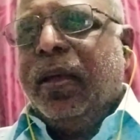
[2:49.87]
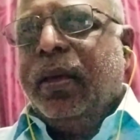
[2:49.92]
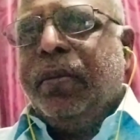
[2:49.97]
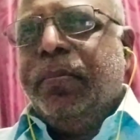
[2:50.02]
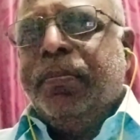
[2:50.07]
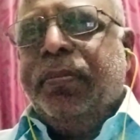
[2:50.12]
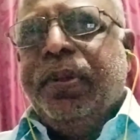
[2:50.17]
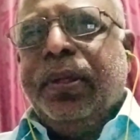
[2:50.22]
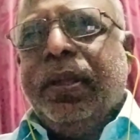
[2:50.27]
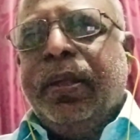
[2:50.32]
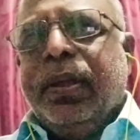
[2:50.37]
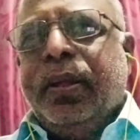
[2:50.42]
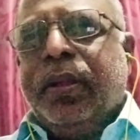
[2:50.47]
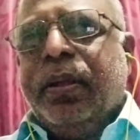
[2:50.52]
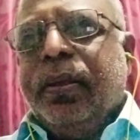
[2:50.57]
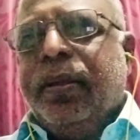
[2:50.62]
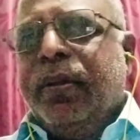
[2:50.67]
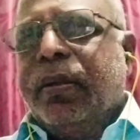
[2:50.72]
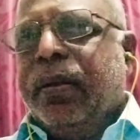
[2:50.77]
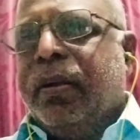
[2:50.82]
I am
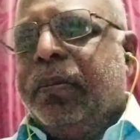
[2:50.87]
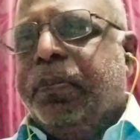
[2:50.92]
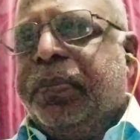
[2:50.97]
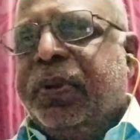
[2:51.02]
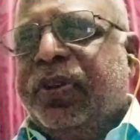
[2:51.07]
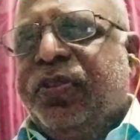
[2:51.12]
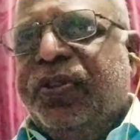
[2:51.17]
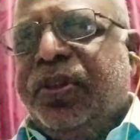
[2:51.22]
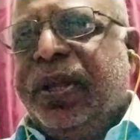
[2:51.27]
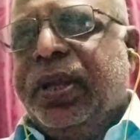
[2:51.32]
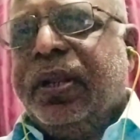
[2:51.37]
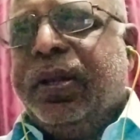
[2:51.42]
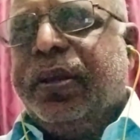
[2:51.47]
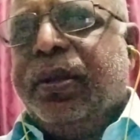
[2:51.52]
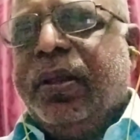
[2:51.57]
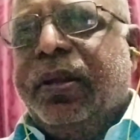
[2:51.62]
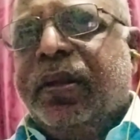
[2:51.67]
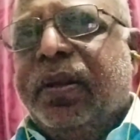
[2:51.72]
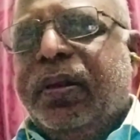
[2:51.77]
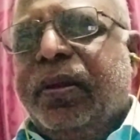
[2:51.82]
being
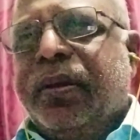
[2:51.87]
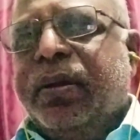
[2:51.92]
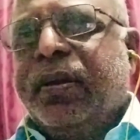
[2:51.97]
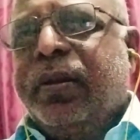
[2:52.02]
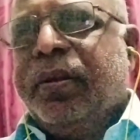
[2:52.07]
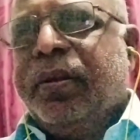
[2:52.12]
appreciated.